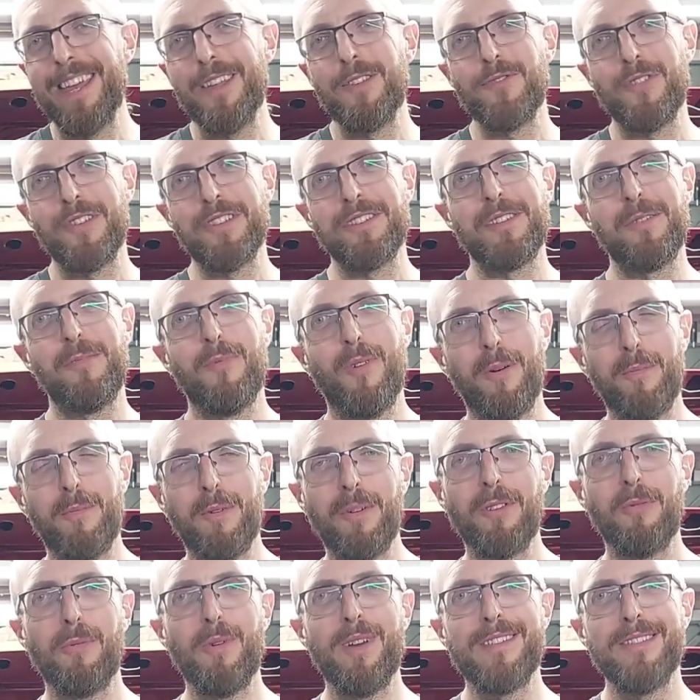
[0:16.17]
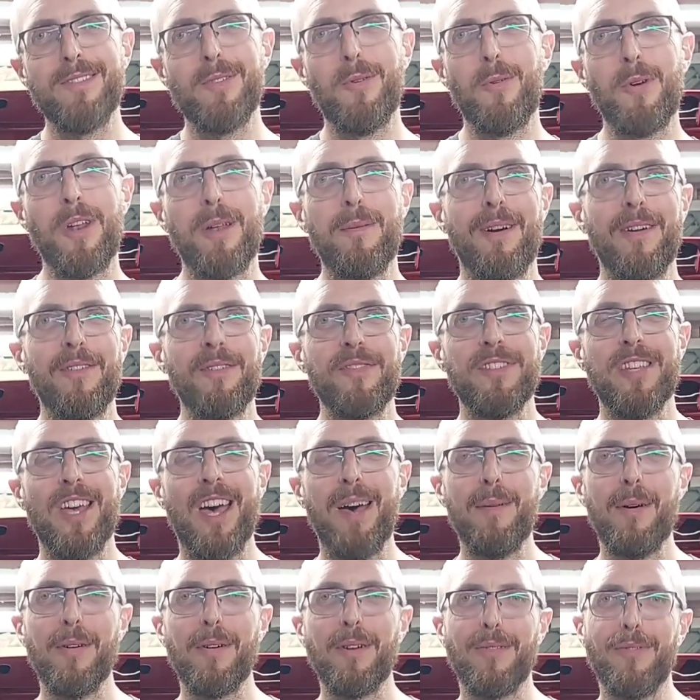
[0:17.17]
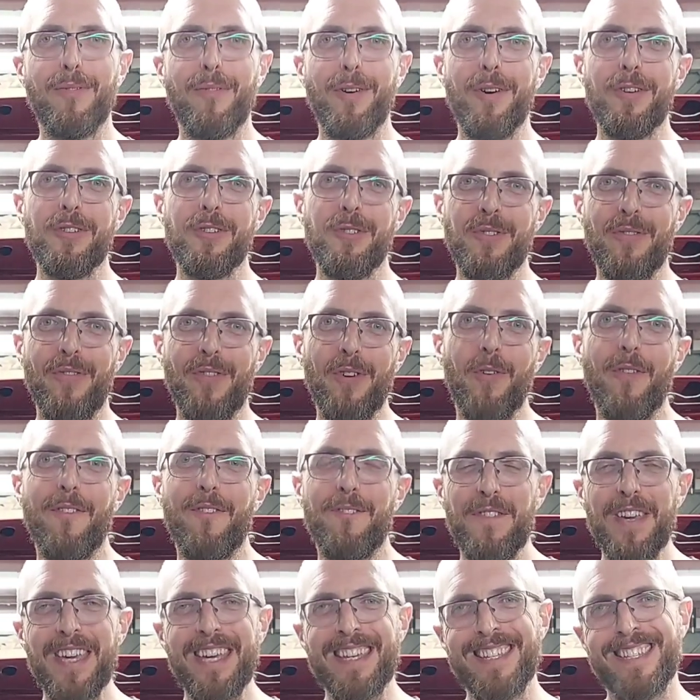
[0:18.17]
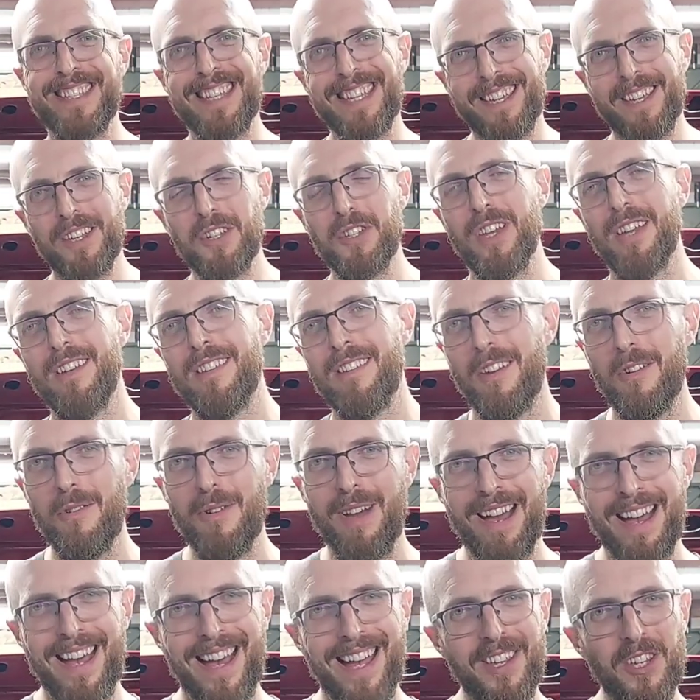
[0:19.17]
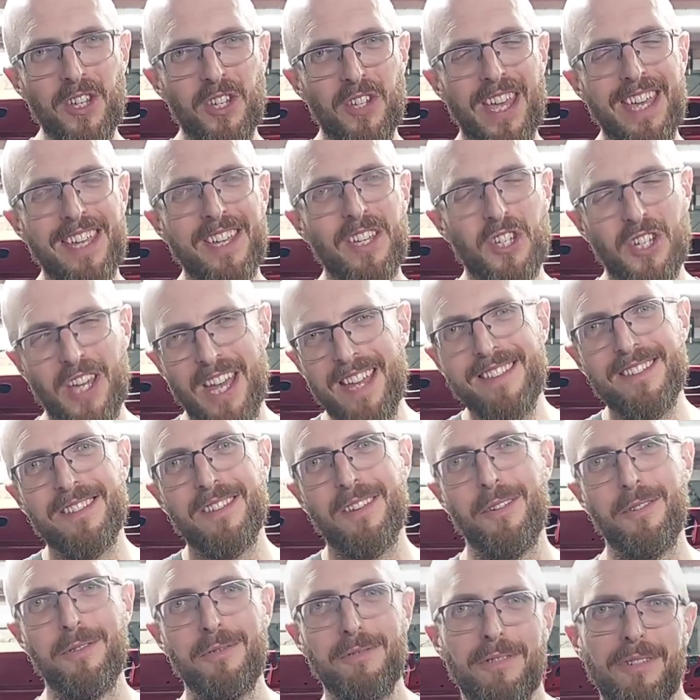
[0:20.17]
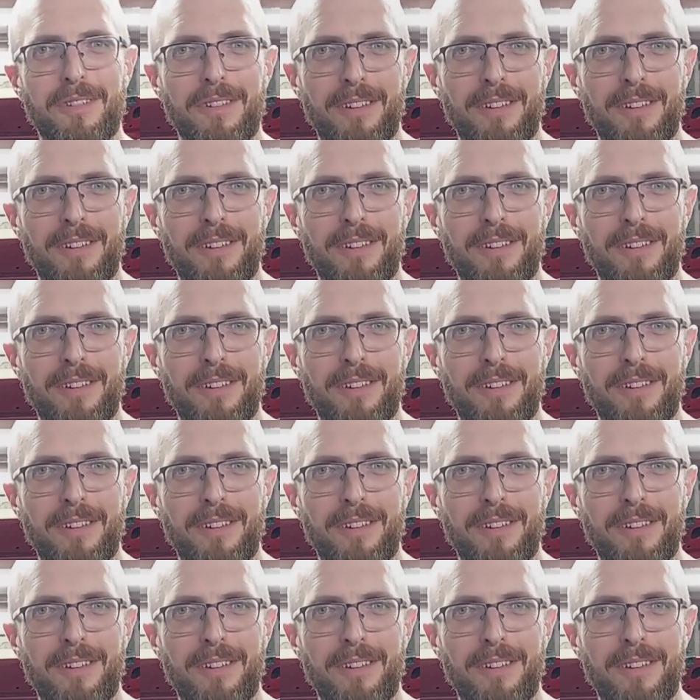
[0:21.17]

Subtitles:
interesting one because we're talking about turbo conversions for your Fiat Cinquecento and Seicento.